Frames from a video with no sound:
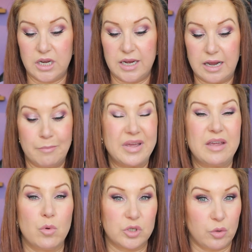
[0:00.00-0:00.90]
it can
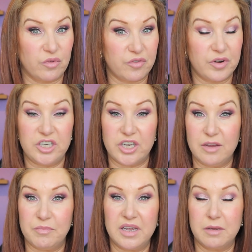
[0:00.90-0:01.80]
be what's called free
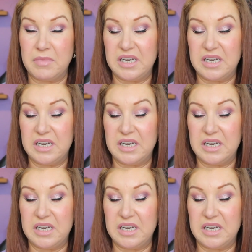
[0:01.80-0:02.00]
shaping,